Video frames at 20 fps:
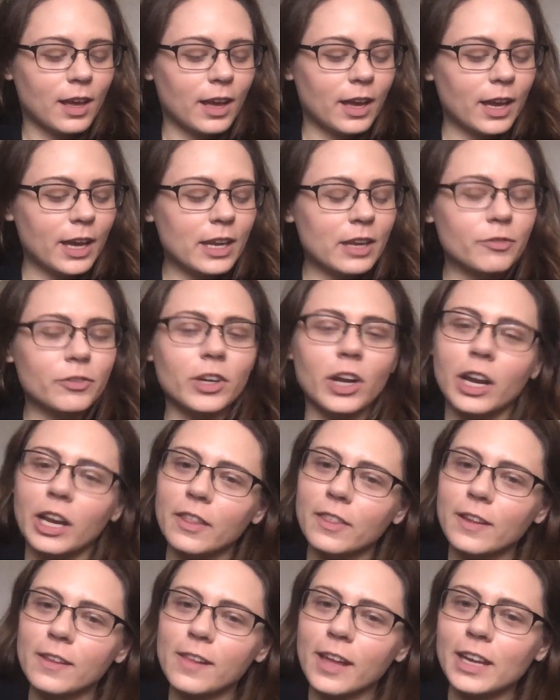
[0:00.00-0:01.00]
And if you're
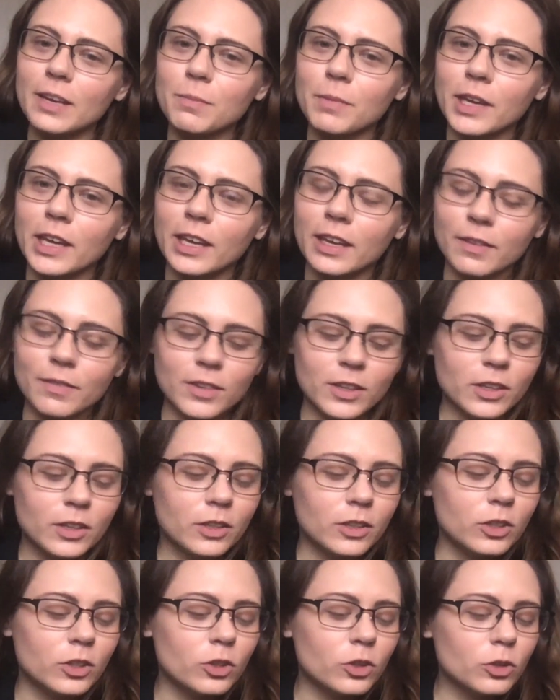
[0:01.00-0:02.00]
anything like me,
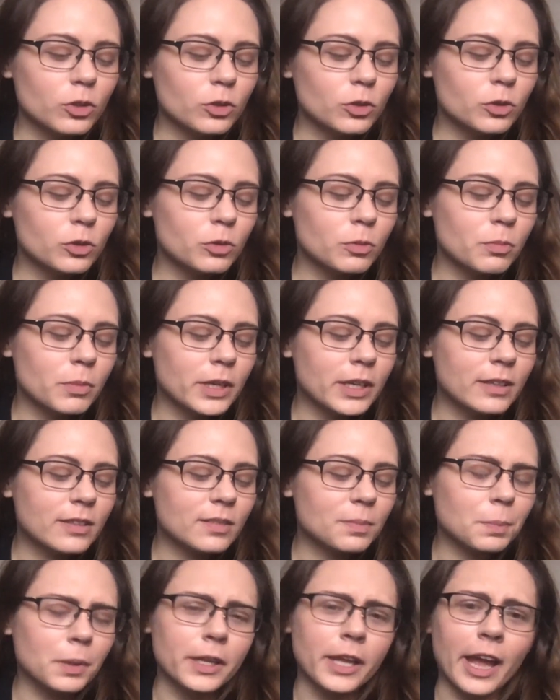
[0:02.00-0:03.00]
you miss
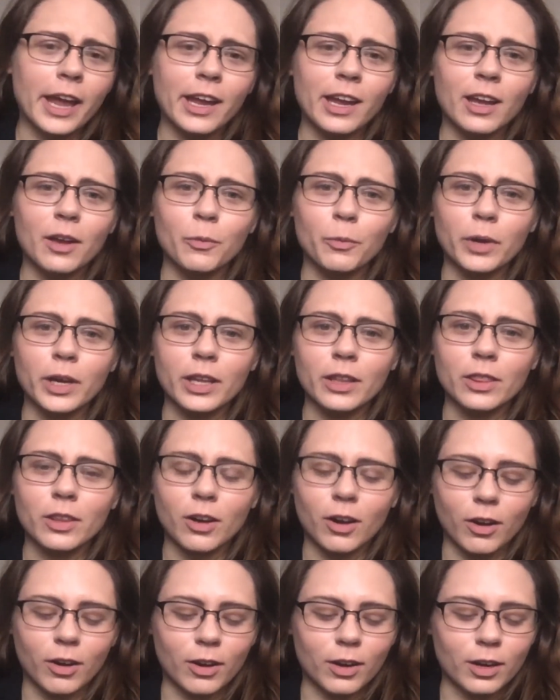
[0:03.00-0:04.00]
playing with
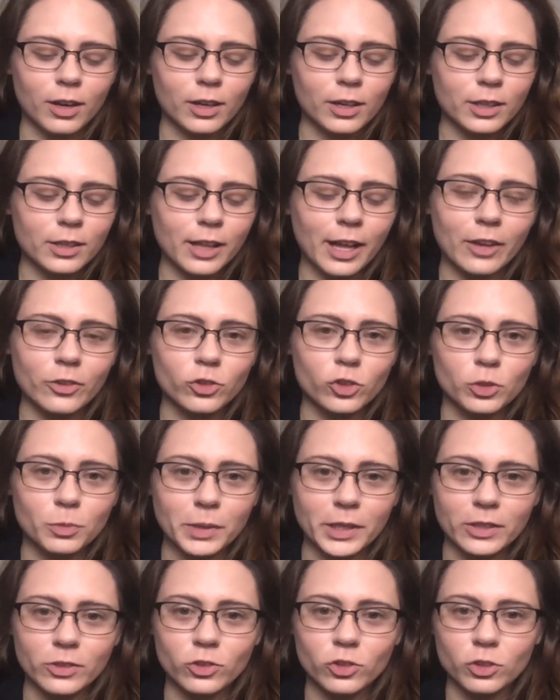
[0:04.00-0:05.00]
our classroom
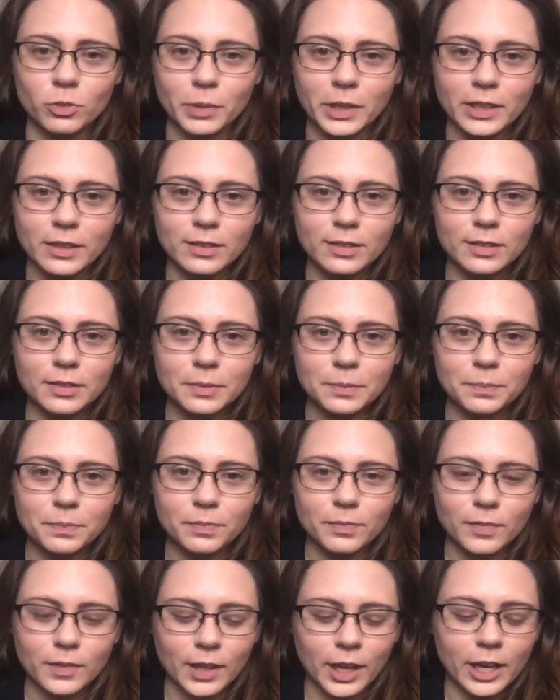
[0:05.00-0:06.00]
instruments.
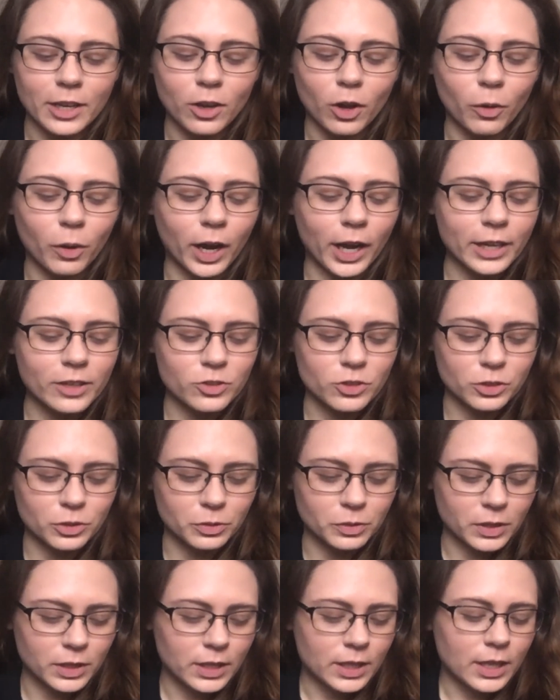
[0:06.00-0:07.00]
I know I
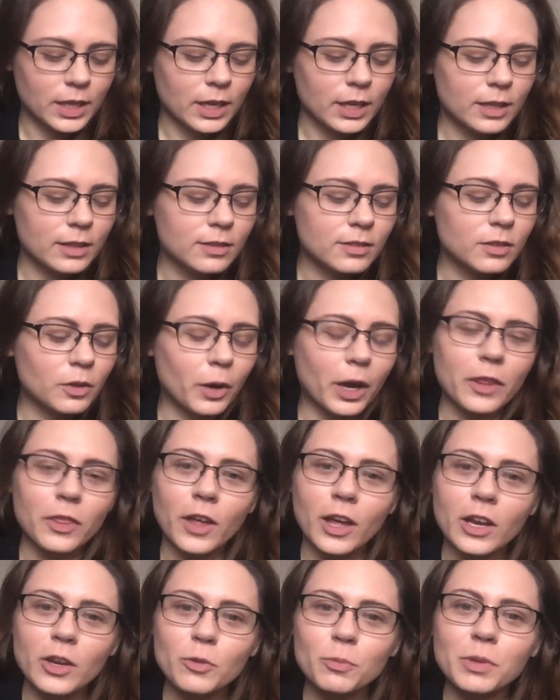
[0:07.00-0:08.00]
do. So I
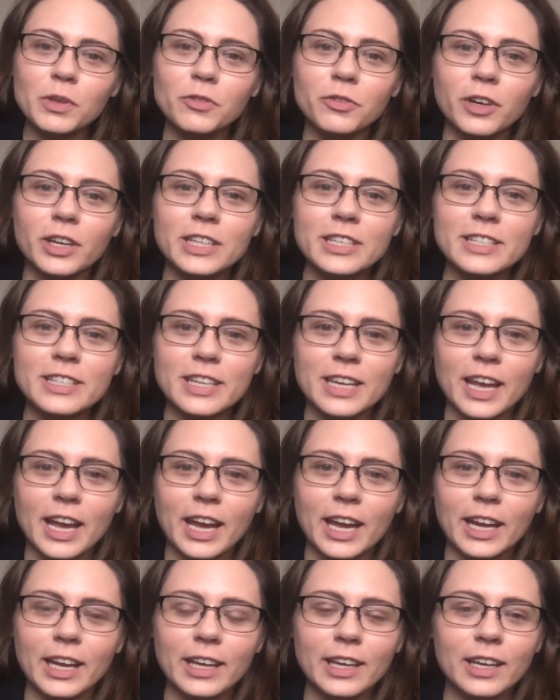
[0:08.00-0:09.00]
thought it would be fun
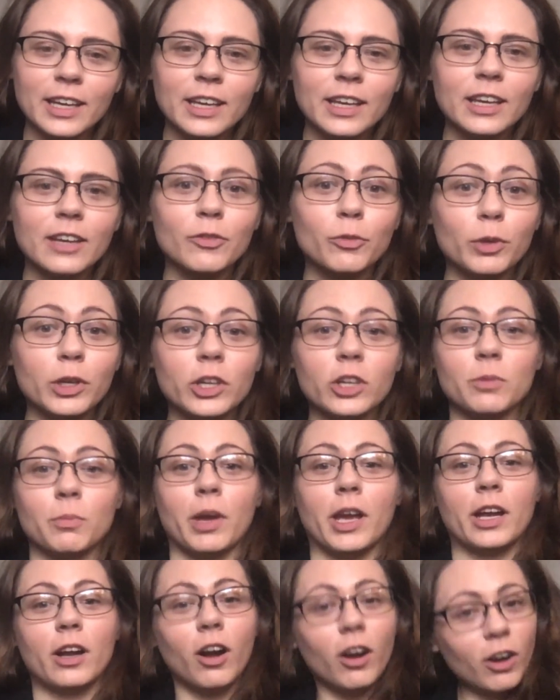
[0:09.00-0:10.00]
today if we could
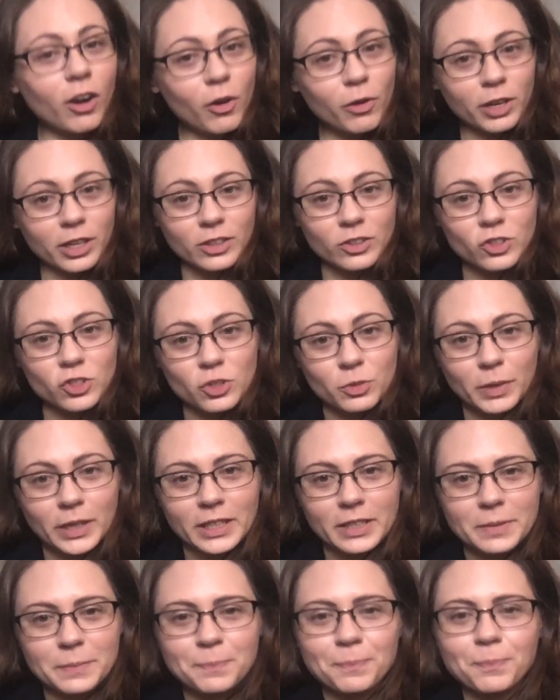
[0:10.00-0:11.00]
make our own instrument.